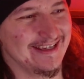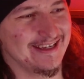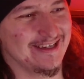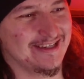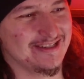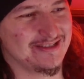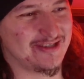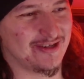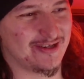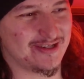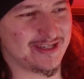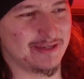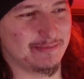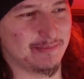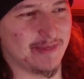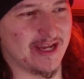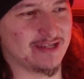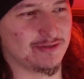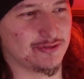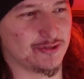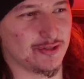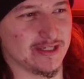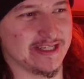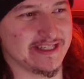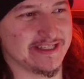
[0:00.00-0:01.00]

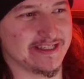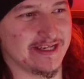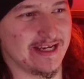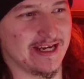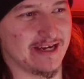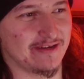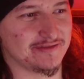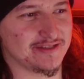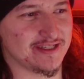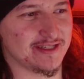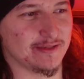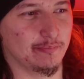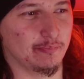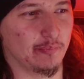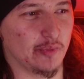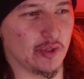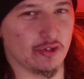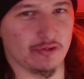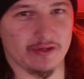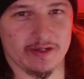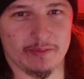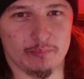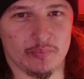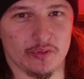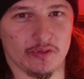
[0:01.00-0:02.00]
Documentaries, you have some
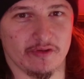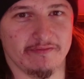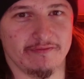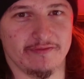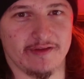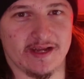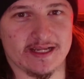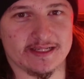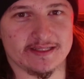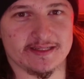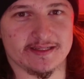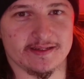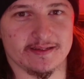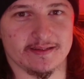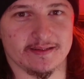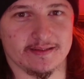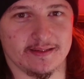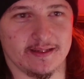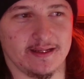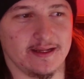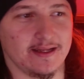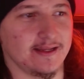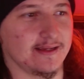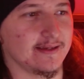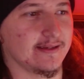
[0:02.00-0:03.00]
boring professor
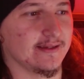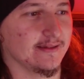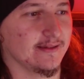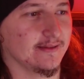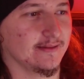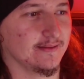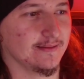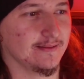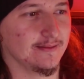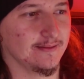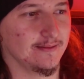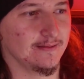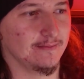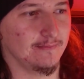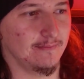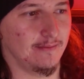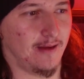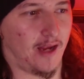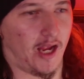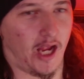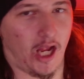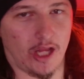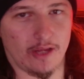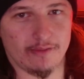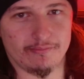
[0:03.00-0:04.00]

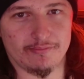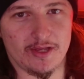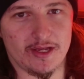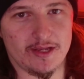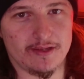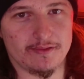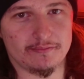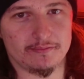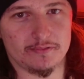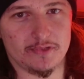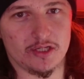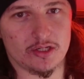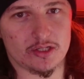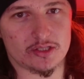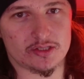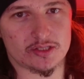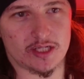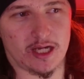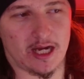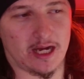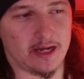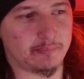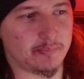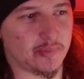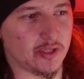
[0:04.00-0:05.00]
and then this
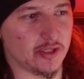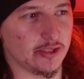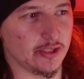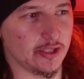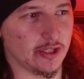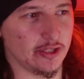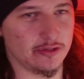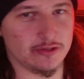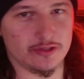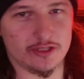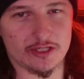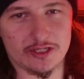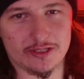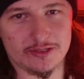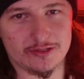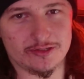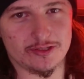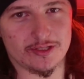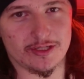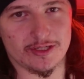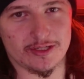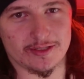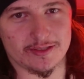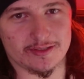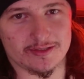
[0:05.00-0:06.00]
happened and then
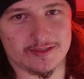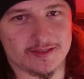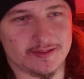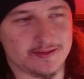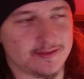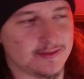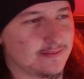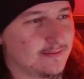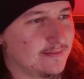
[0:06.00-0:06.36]
this,